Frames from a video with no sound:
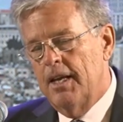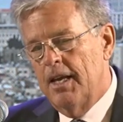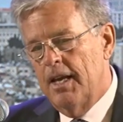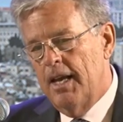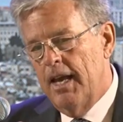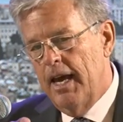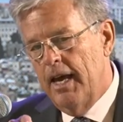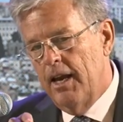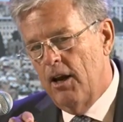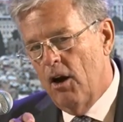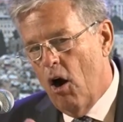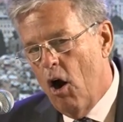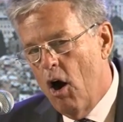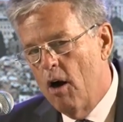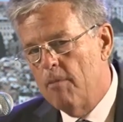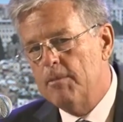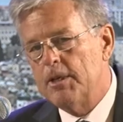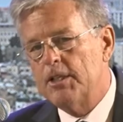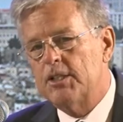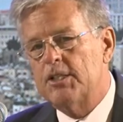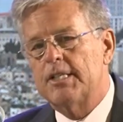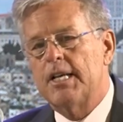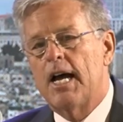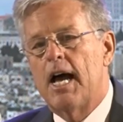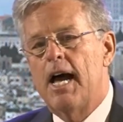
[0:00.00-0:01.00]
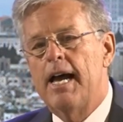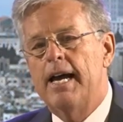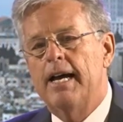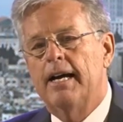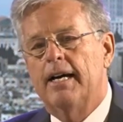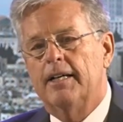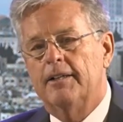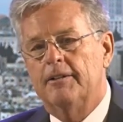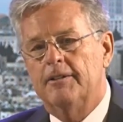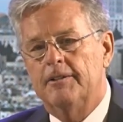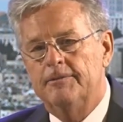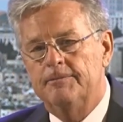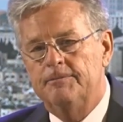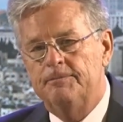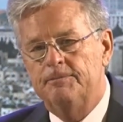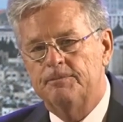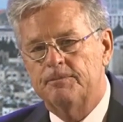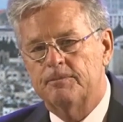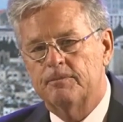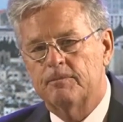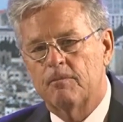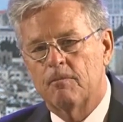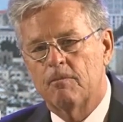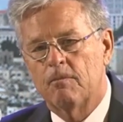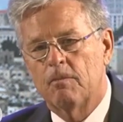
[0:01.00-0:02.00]
and our Messiah,
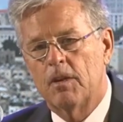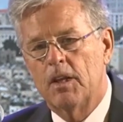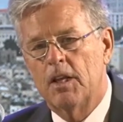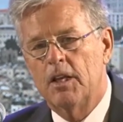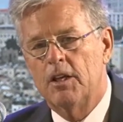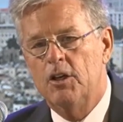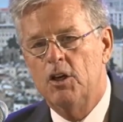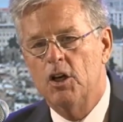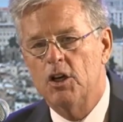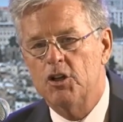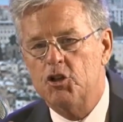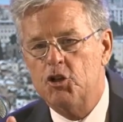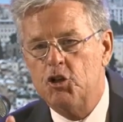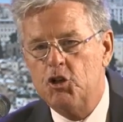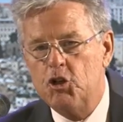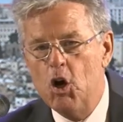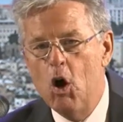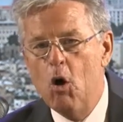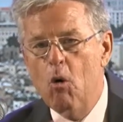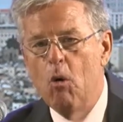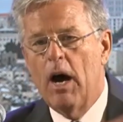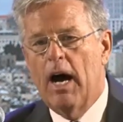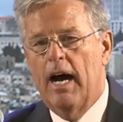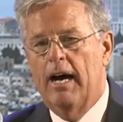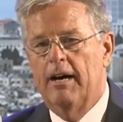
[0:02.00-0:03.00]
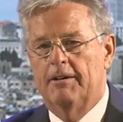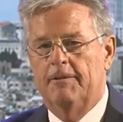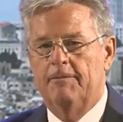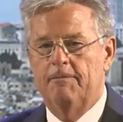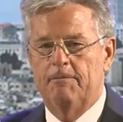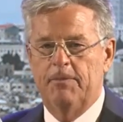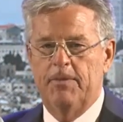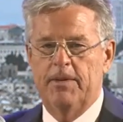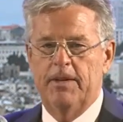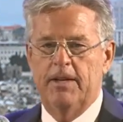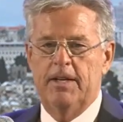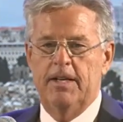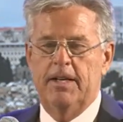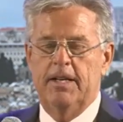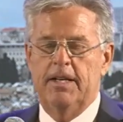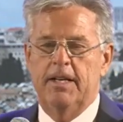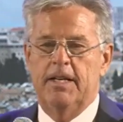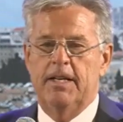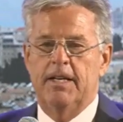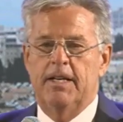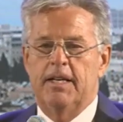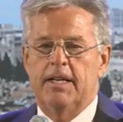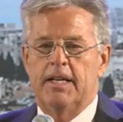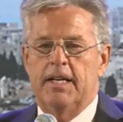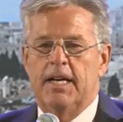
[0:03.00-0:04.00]
Yeshua,
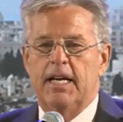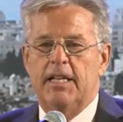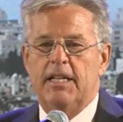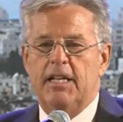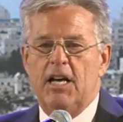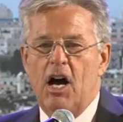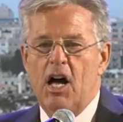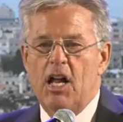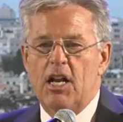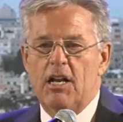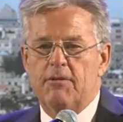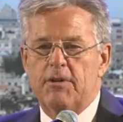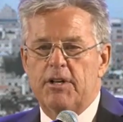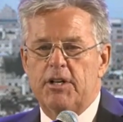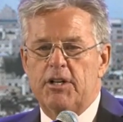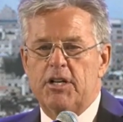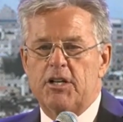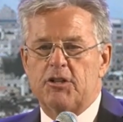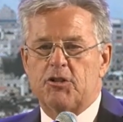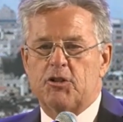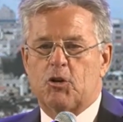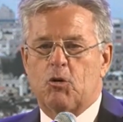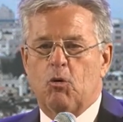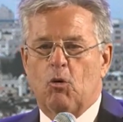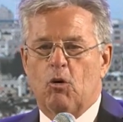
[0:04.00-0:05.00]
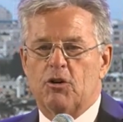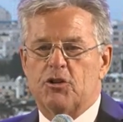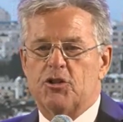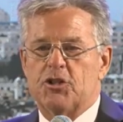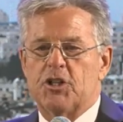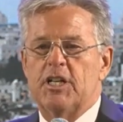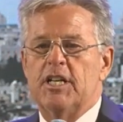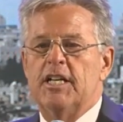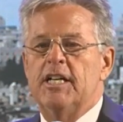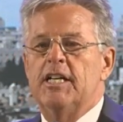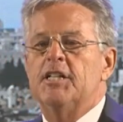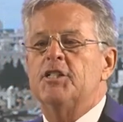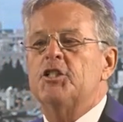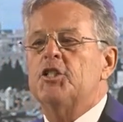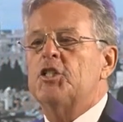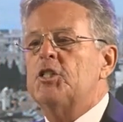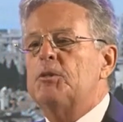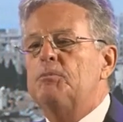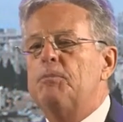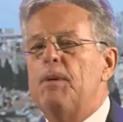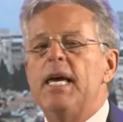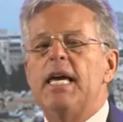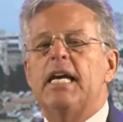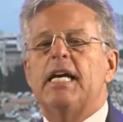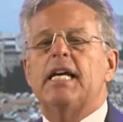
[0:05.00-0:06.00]
in the Olivet Discourse,
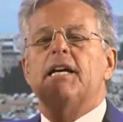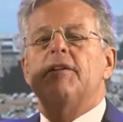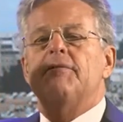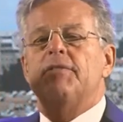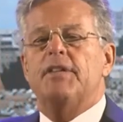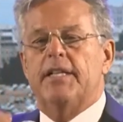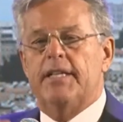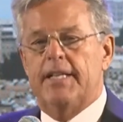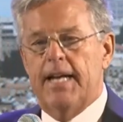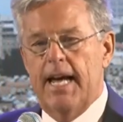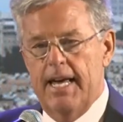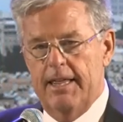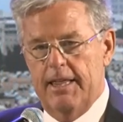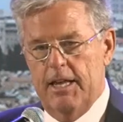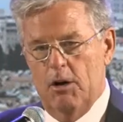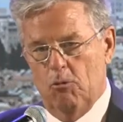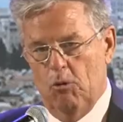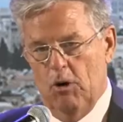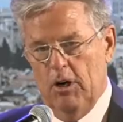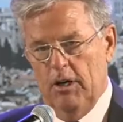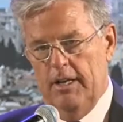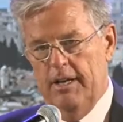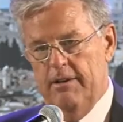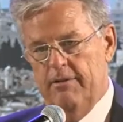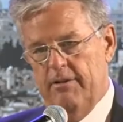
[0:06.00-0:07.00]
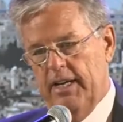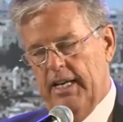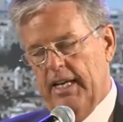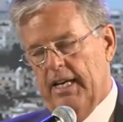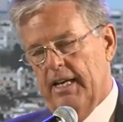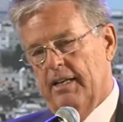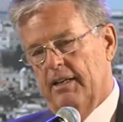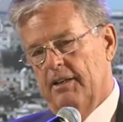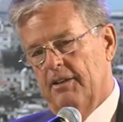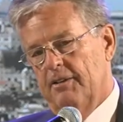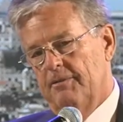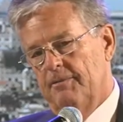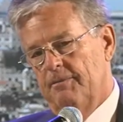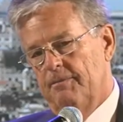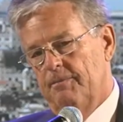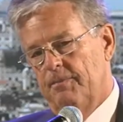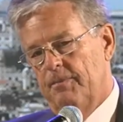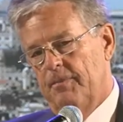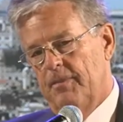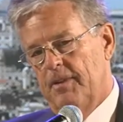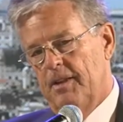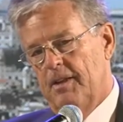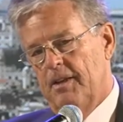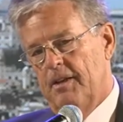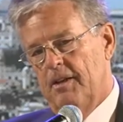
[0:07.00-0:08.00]
speak of the day that we're living in.
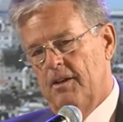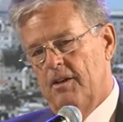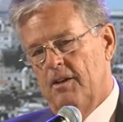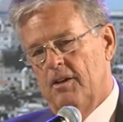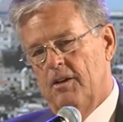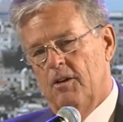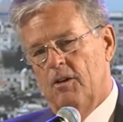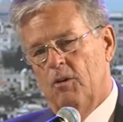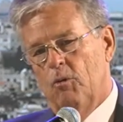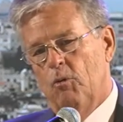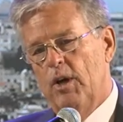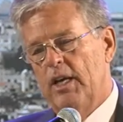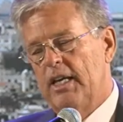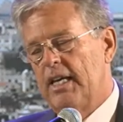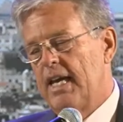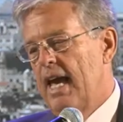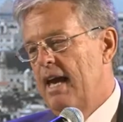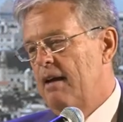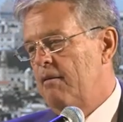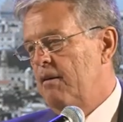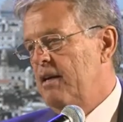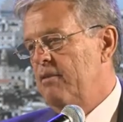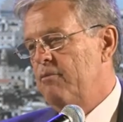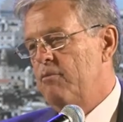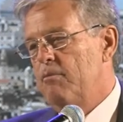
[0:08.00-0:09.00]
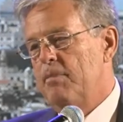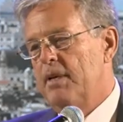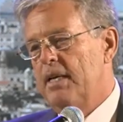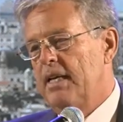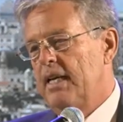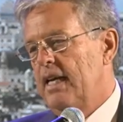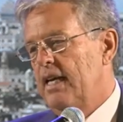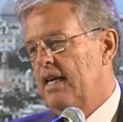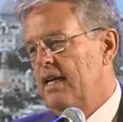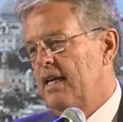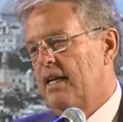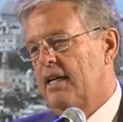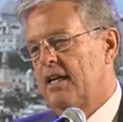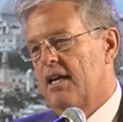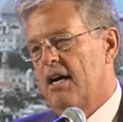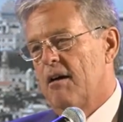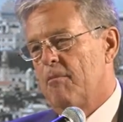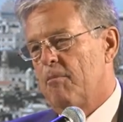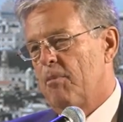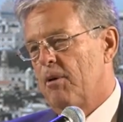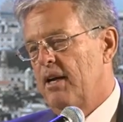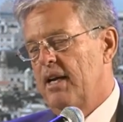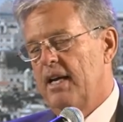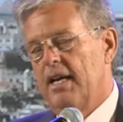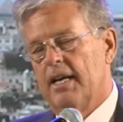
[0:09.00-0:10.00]
We can't even begin to
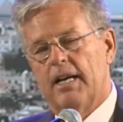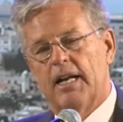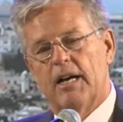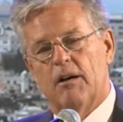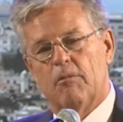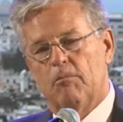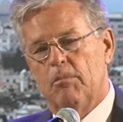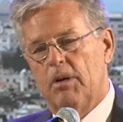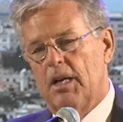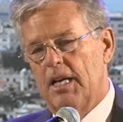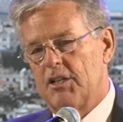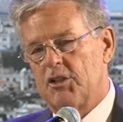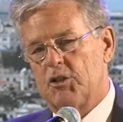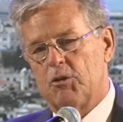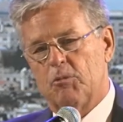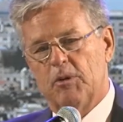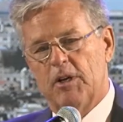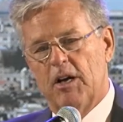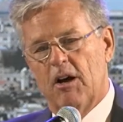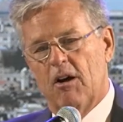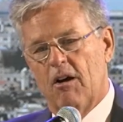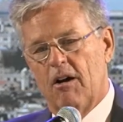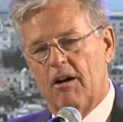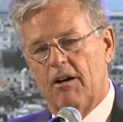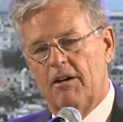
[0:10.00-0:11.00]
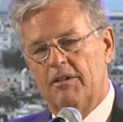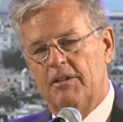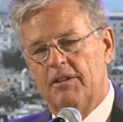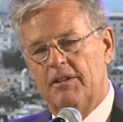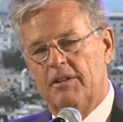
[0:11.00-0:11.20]
comprehend how blessed we are.